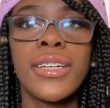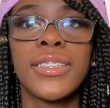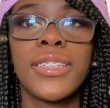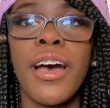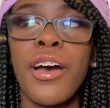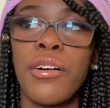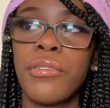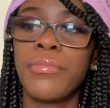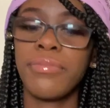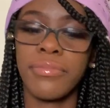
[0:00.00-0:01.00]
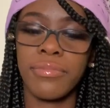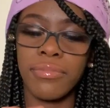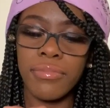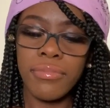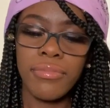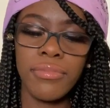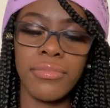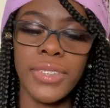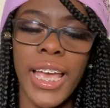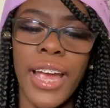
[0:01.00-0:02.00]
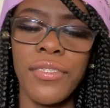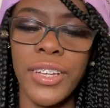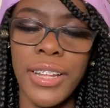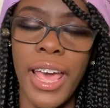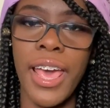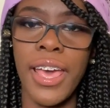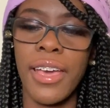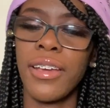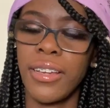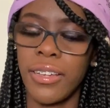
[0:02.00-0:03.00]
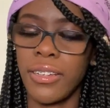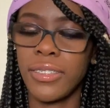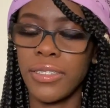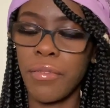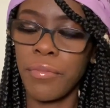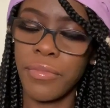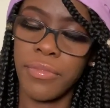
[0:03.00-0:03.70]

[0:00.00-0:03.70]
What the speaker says: So after that, hold